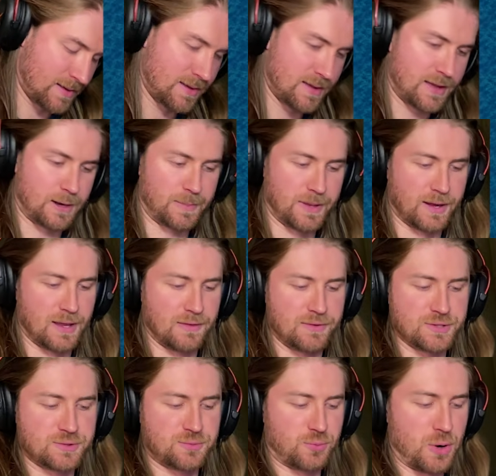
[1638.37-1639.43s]
That'll be enough. I
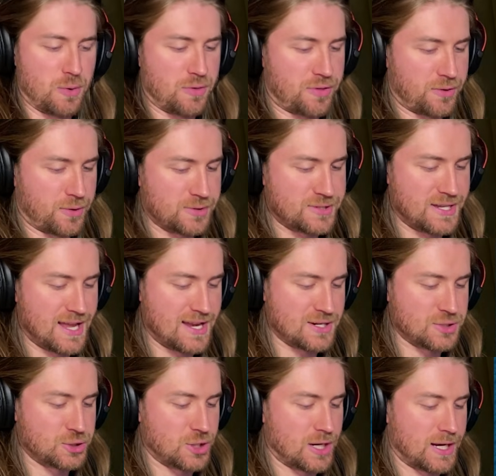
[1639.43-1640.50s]
just wrote Thursday
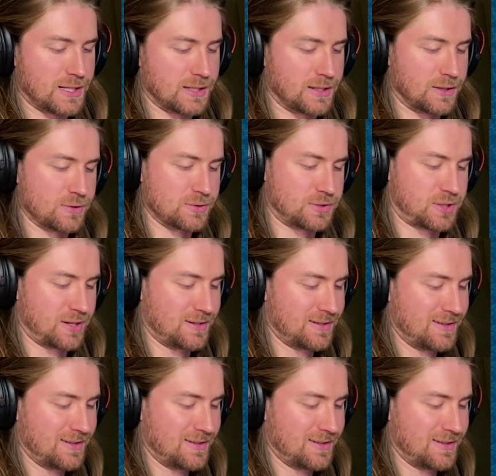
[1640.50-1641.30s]
in giant letters.